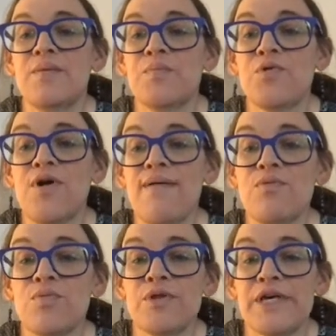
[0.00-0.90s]

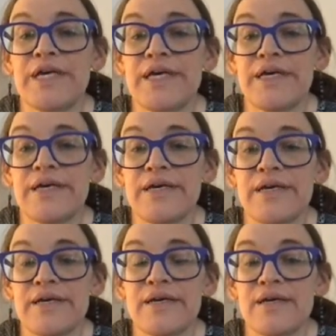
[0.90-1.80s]
probably
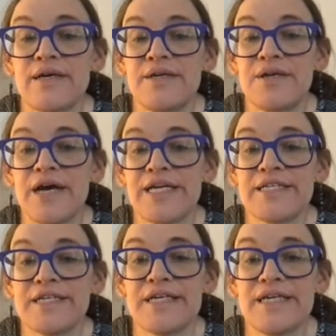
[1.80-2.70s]

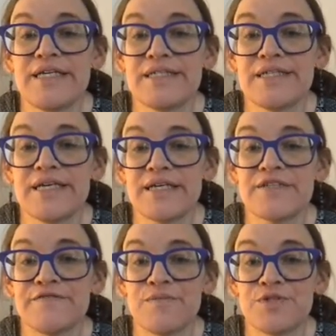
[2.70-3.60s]
knight to
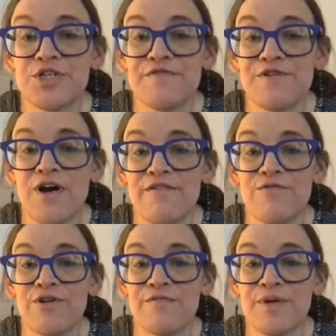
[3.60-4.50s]
e6 from
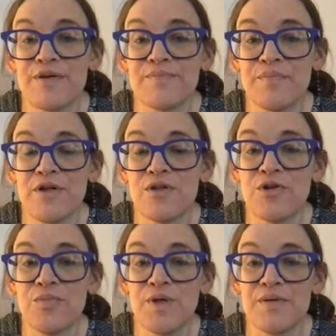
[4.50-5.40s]
g5 would have been a
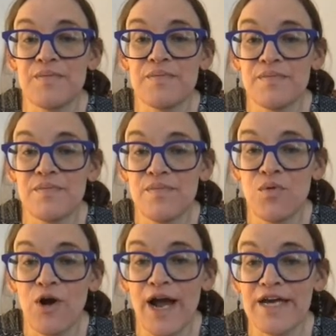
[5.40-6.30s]
little bit
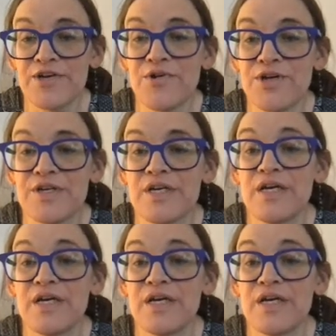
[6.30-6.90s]
more accurate,